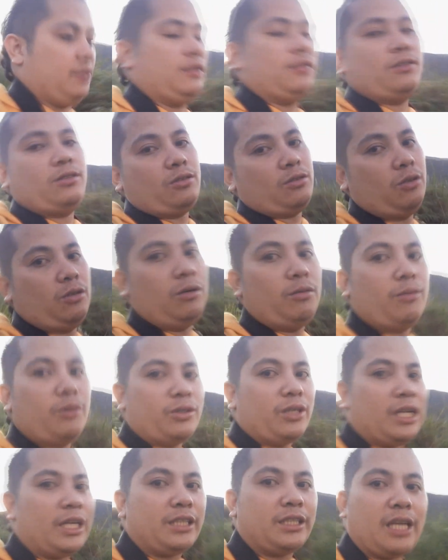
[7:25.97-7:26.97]
So mo
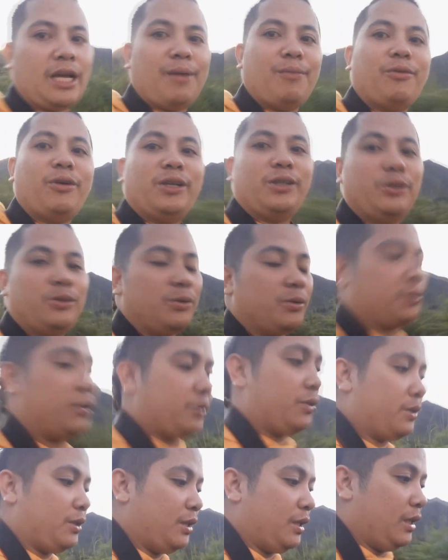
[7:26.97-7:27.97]
na siya mo
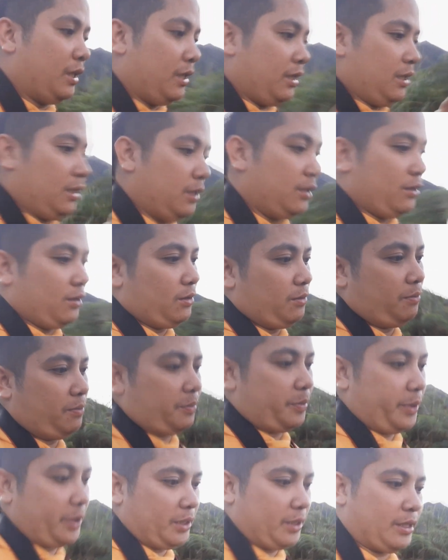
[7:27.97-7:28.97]
adtoon,
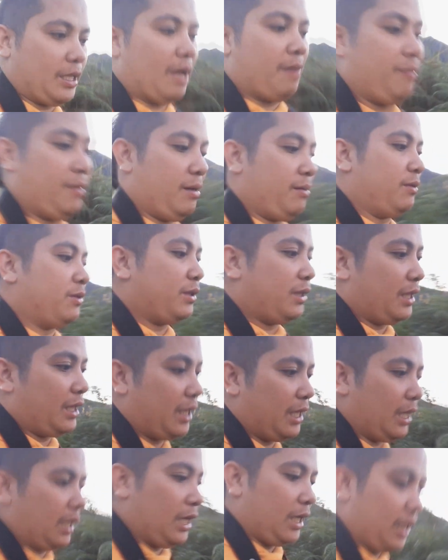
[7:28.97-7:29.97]
first time na mo
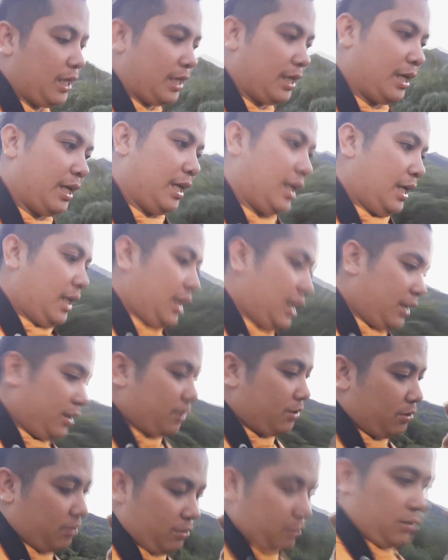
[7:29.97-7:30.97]
diri,
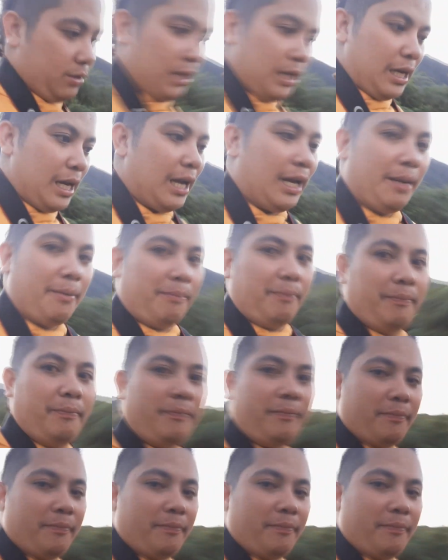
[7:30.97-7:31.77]
so di lalim